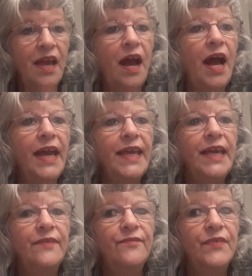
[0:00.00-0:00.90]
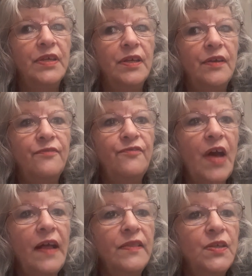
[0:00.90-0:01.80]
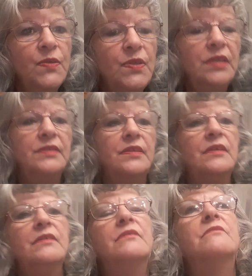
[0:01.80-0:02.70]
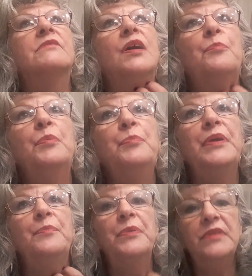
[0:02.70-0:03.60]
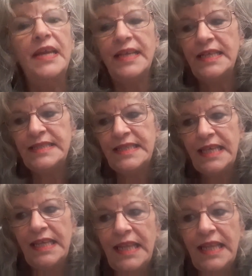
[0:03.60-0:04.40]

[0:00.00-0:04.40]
I have followed a couple people, like I said,